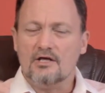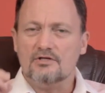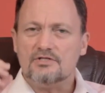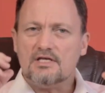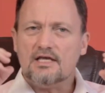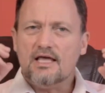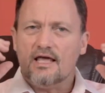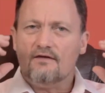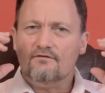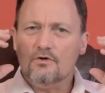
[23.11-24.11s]
You see,
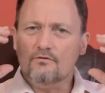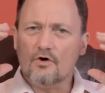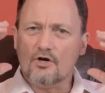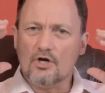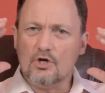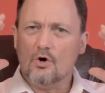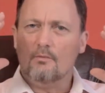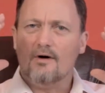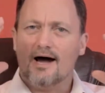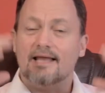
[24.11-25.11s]
if you've got in your
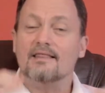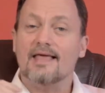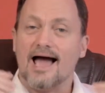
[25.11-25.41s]
mind the